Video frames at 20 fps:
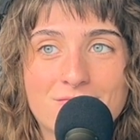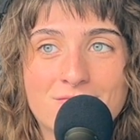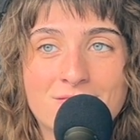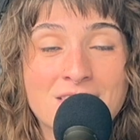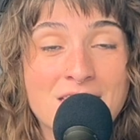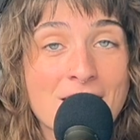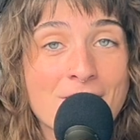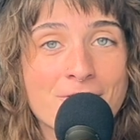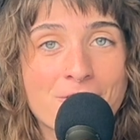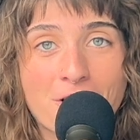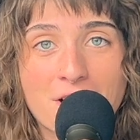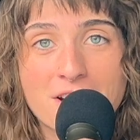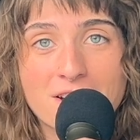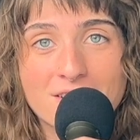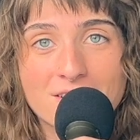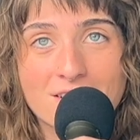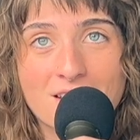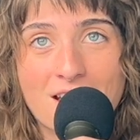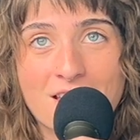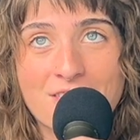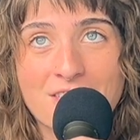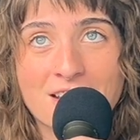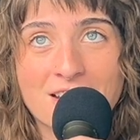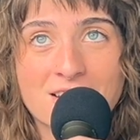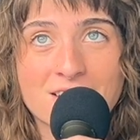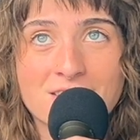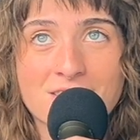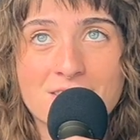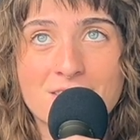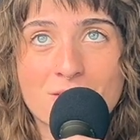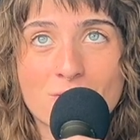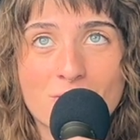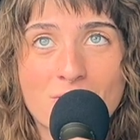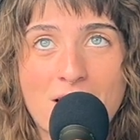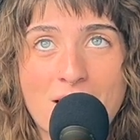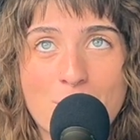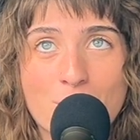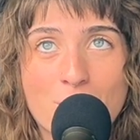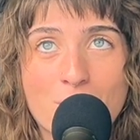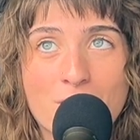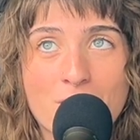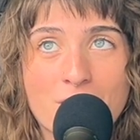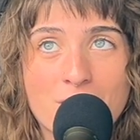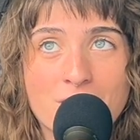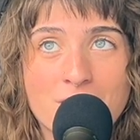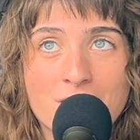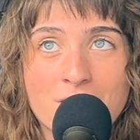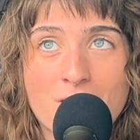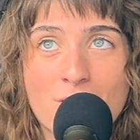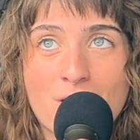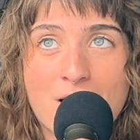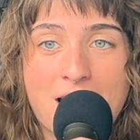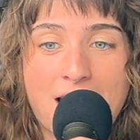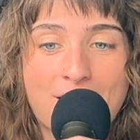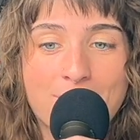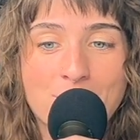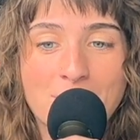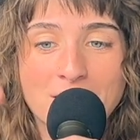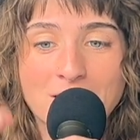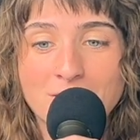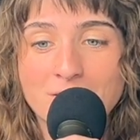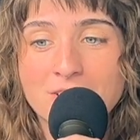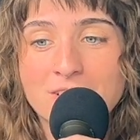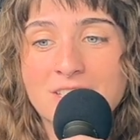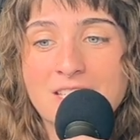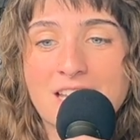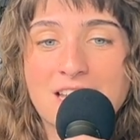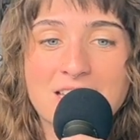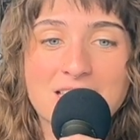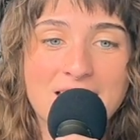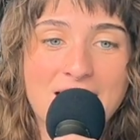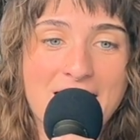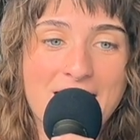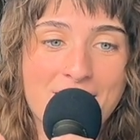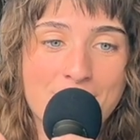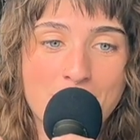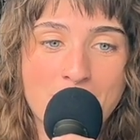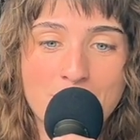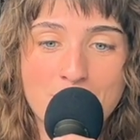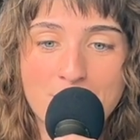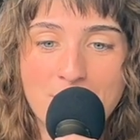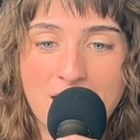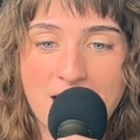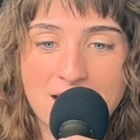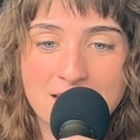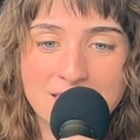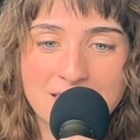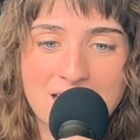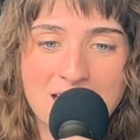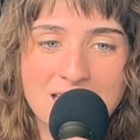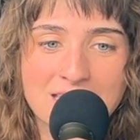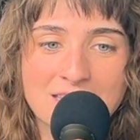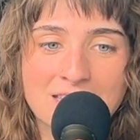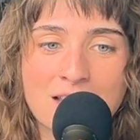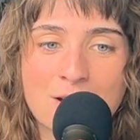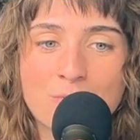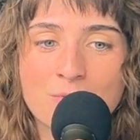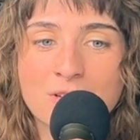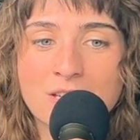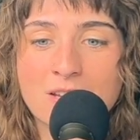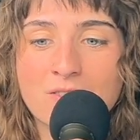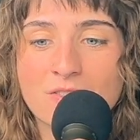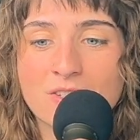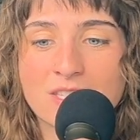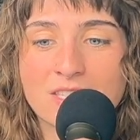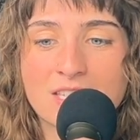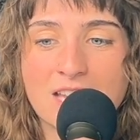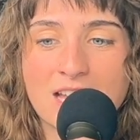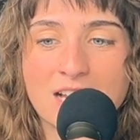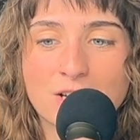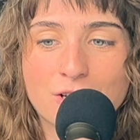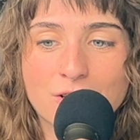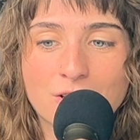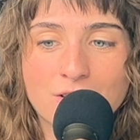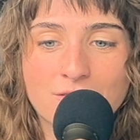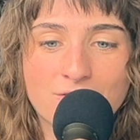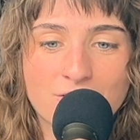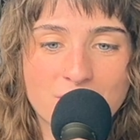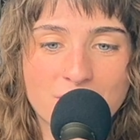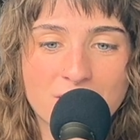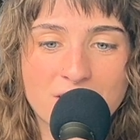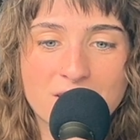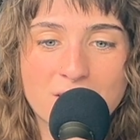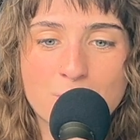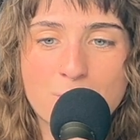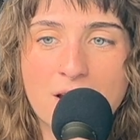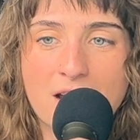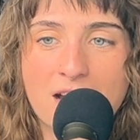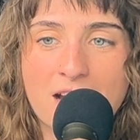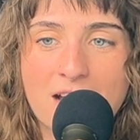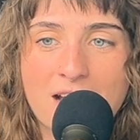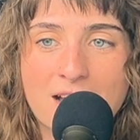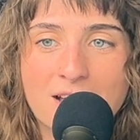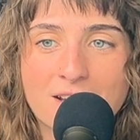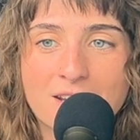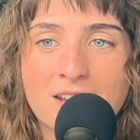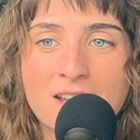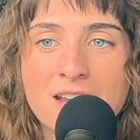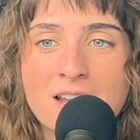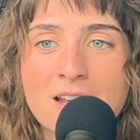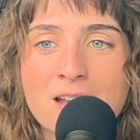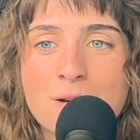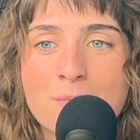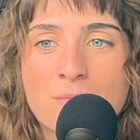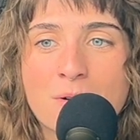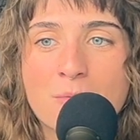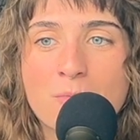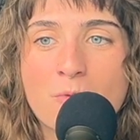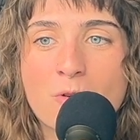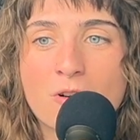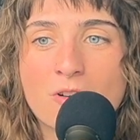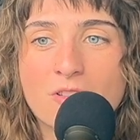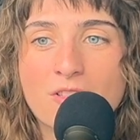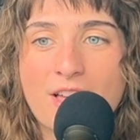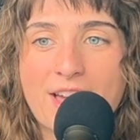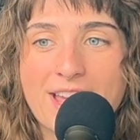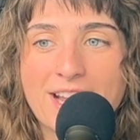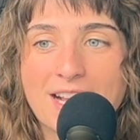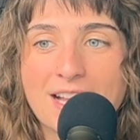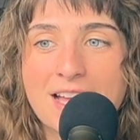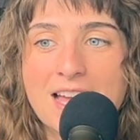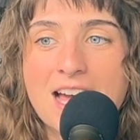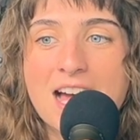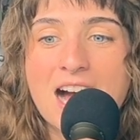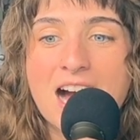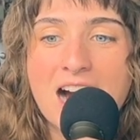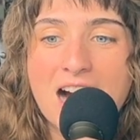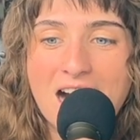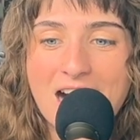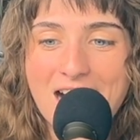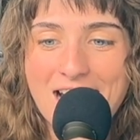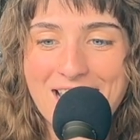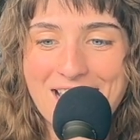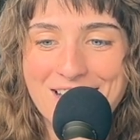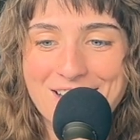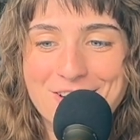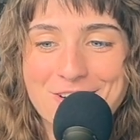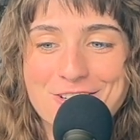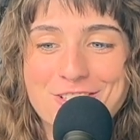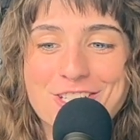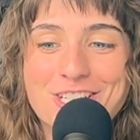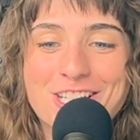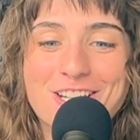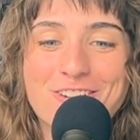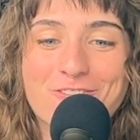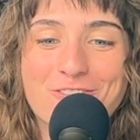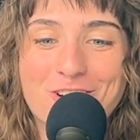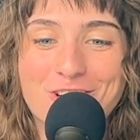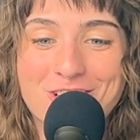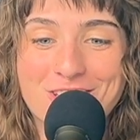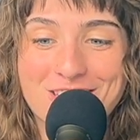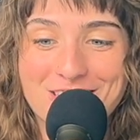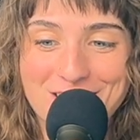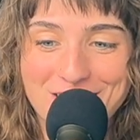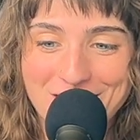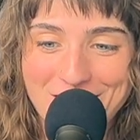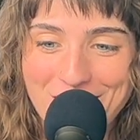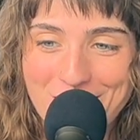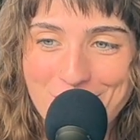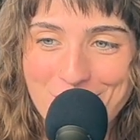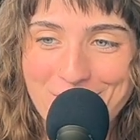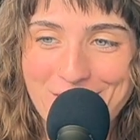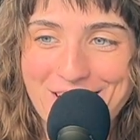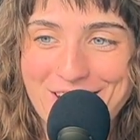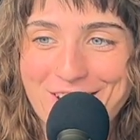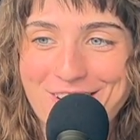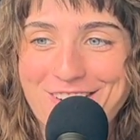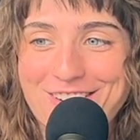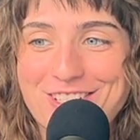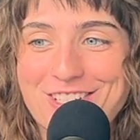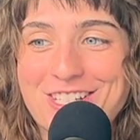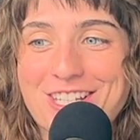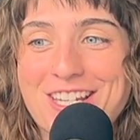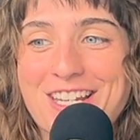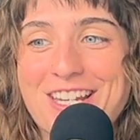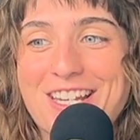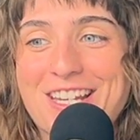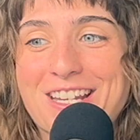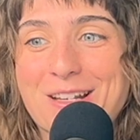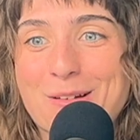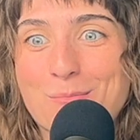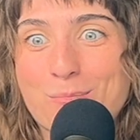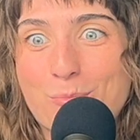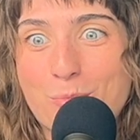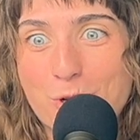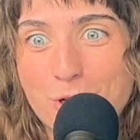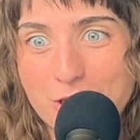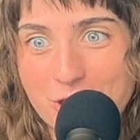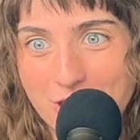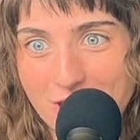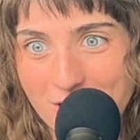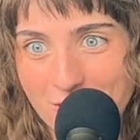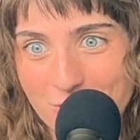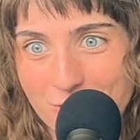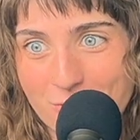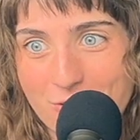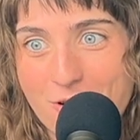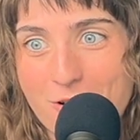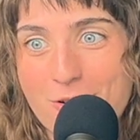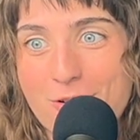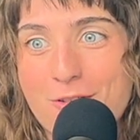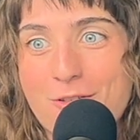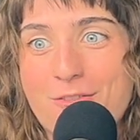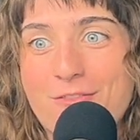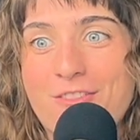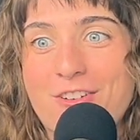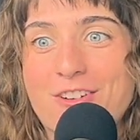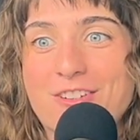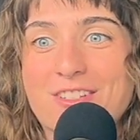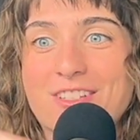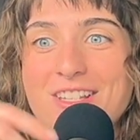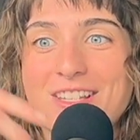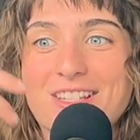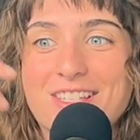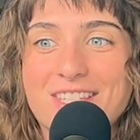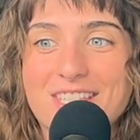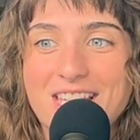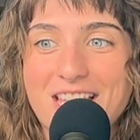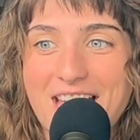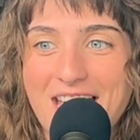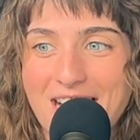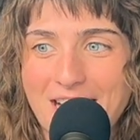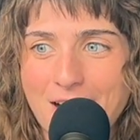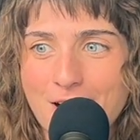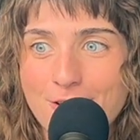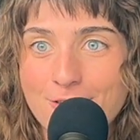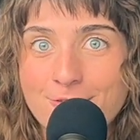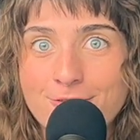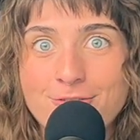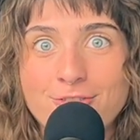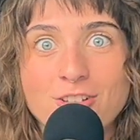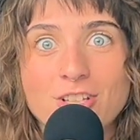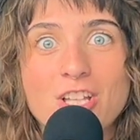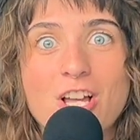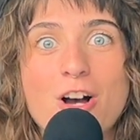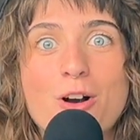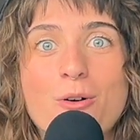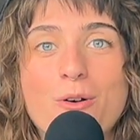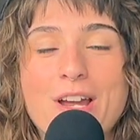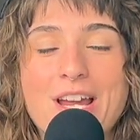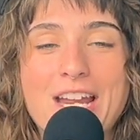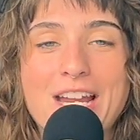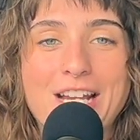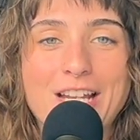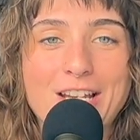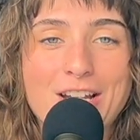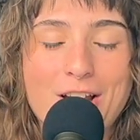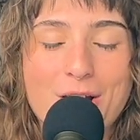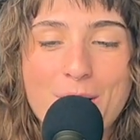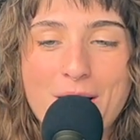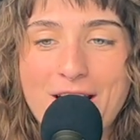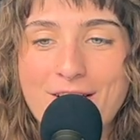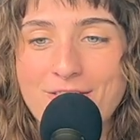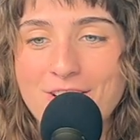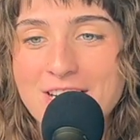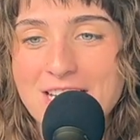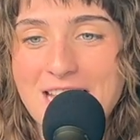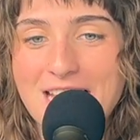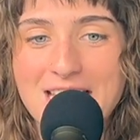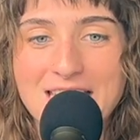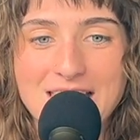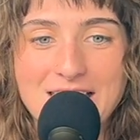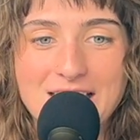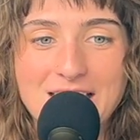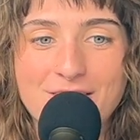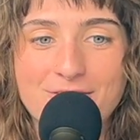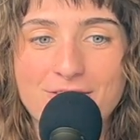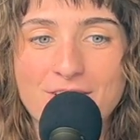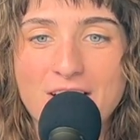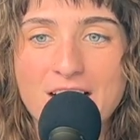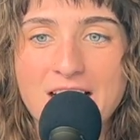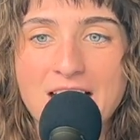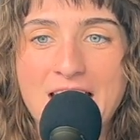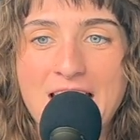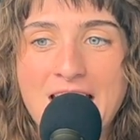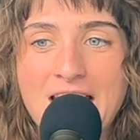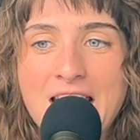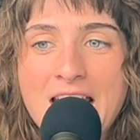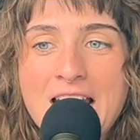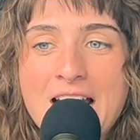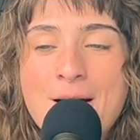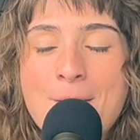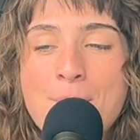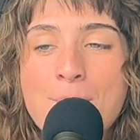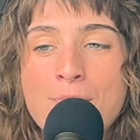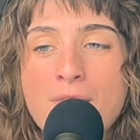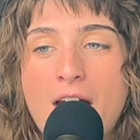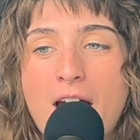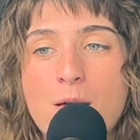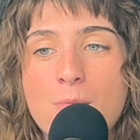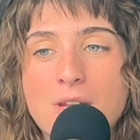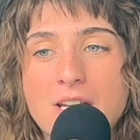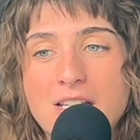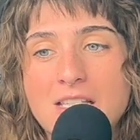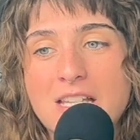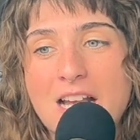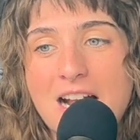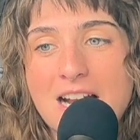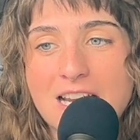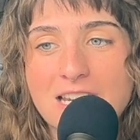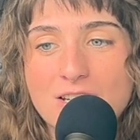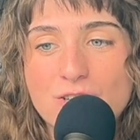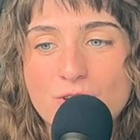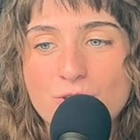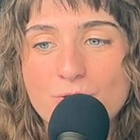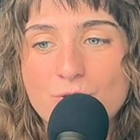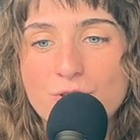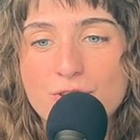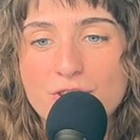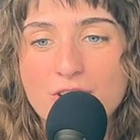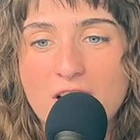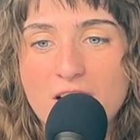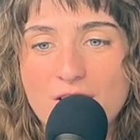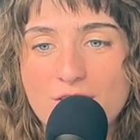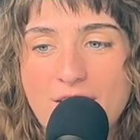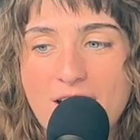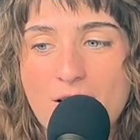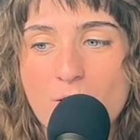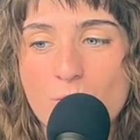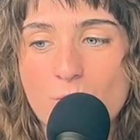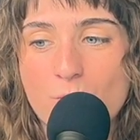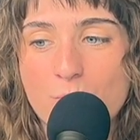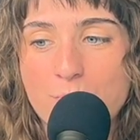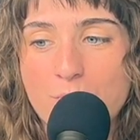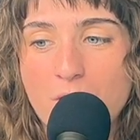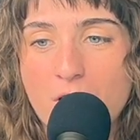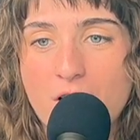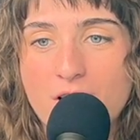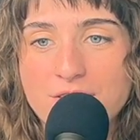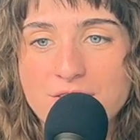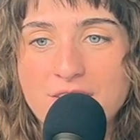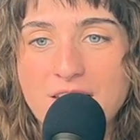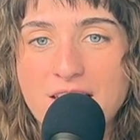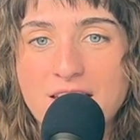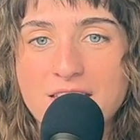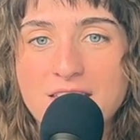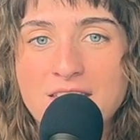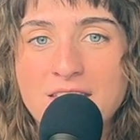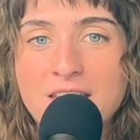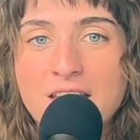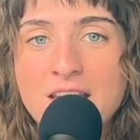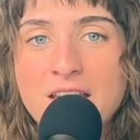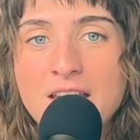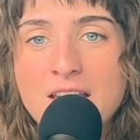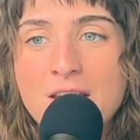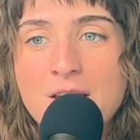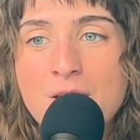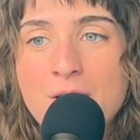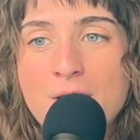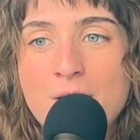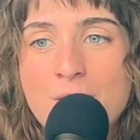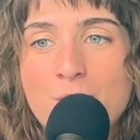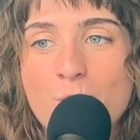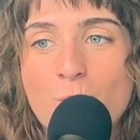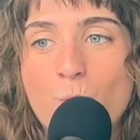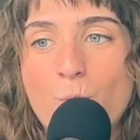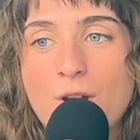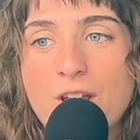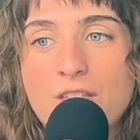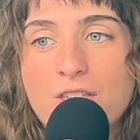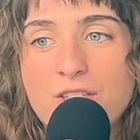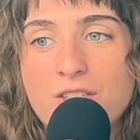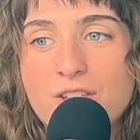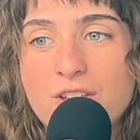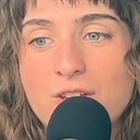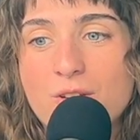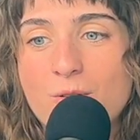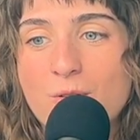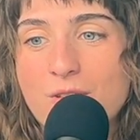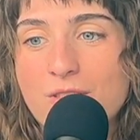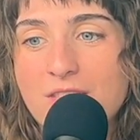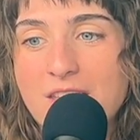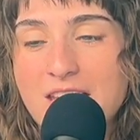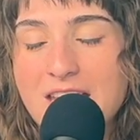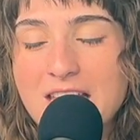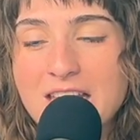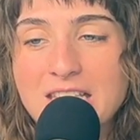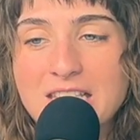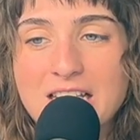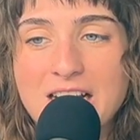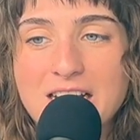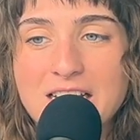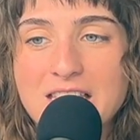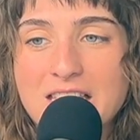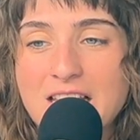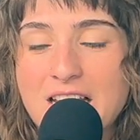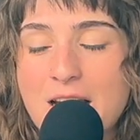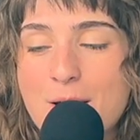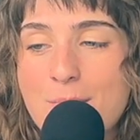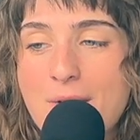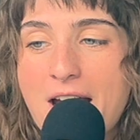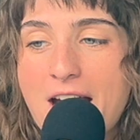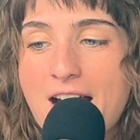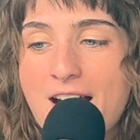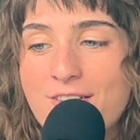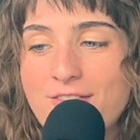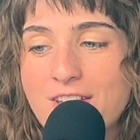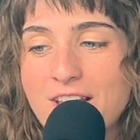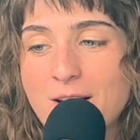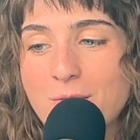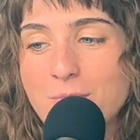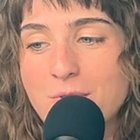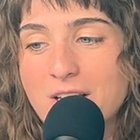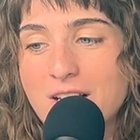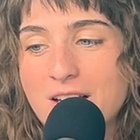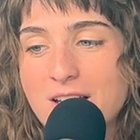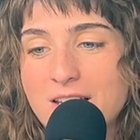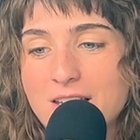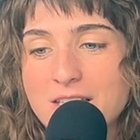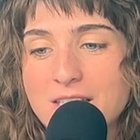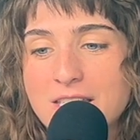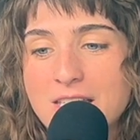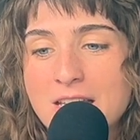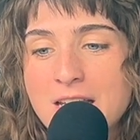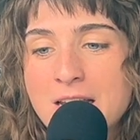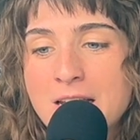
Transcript: different, I think is the right word. You know, I have my good days, I have my bad days, and I wouldn't even say good versus bad, but more like high energy versus low energy and pushing through versus like flowing. You know, every day is different, and I'm excited to share that whole process with you and the insights that I'm having, because